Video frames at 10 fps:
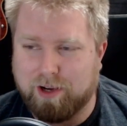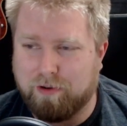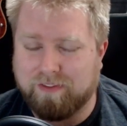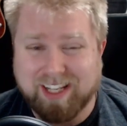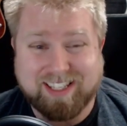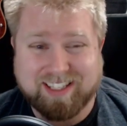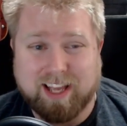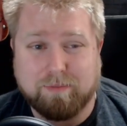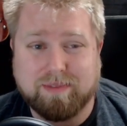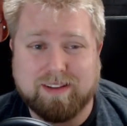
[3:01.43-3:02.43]
with. And this
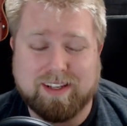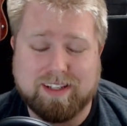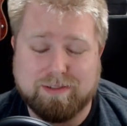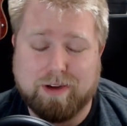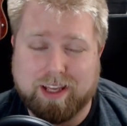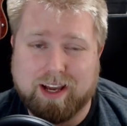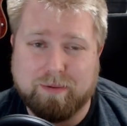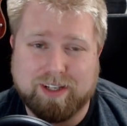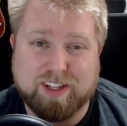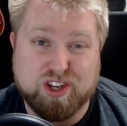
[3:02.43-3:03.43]
comes. This is where you come
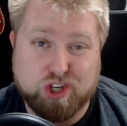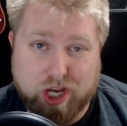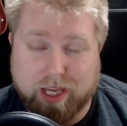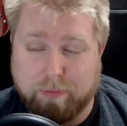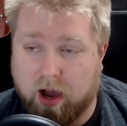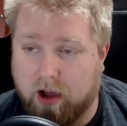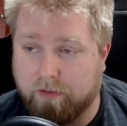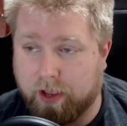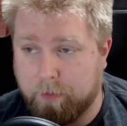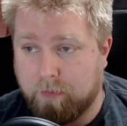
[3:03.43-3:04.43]
into the shitty part of
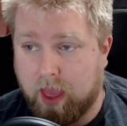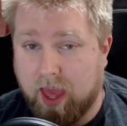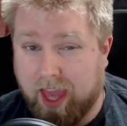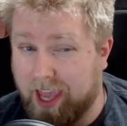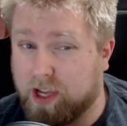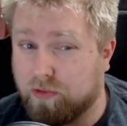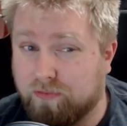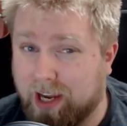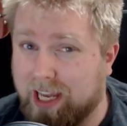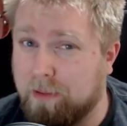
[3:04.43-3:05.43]
it. It can
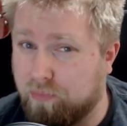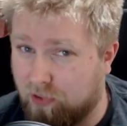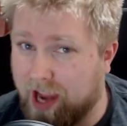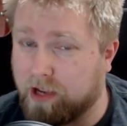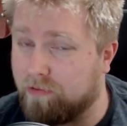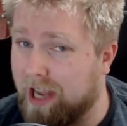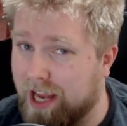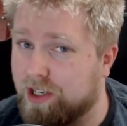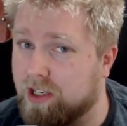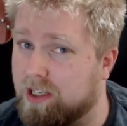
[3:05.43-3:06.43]
really break
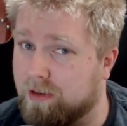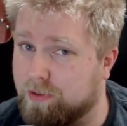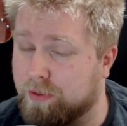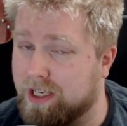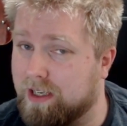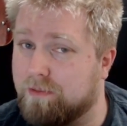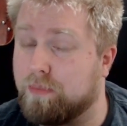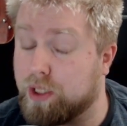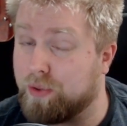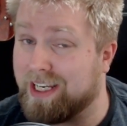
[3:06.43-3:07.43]
relationships between
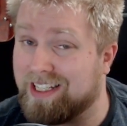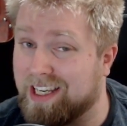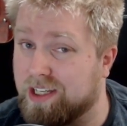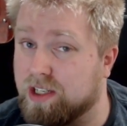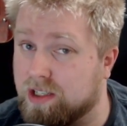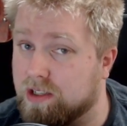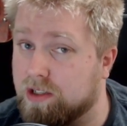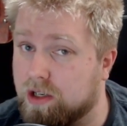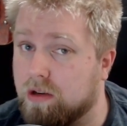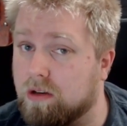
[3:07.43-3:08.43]
between teachers and
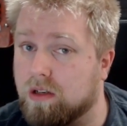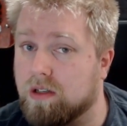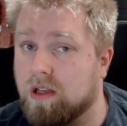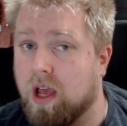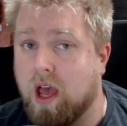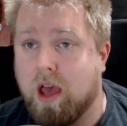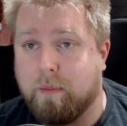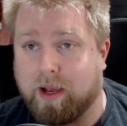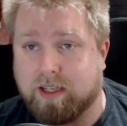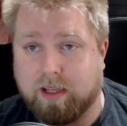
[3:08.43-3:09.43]
students
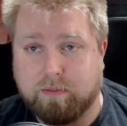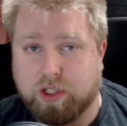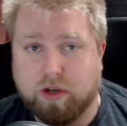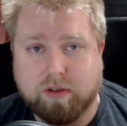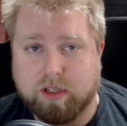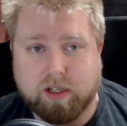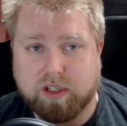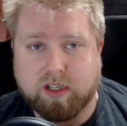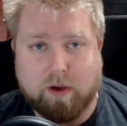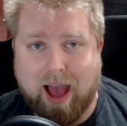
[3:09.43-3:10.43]
because some students are
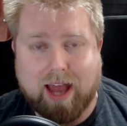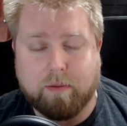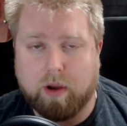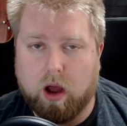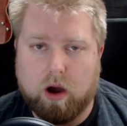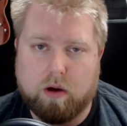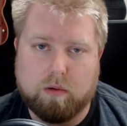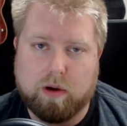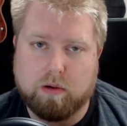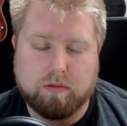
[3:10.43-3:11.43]
just so adamant. Oh
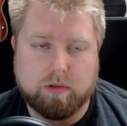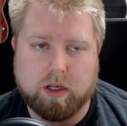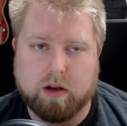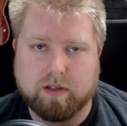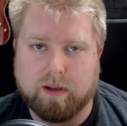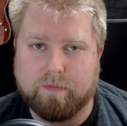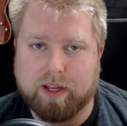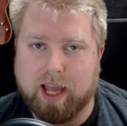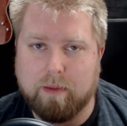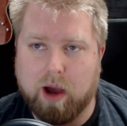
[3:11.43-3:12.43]
well, you know something
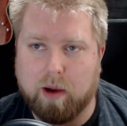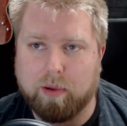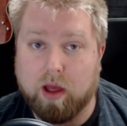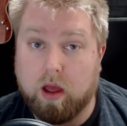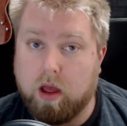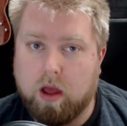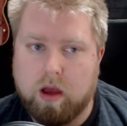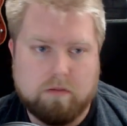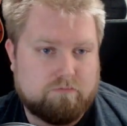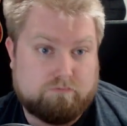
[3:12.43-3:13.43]
came up.
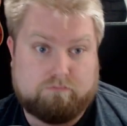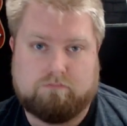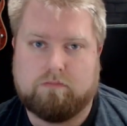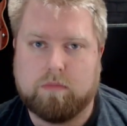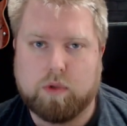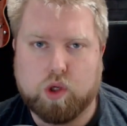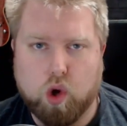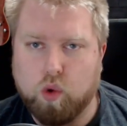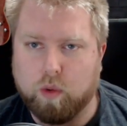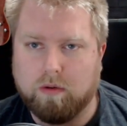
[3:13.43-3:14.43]

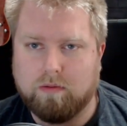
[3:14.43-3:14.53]
Cool.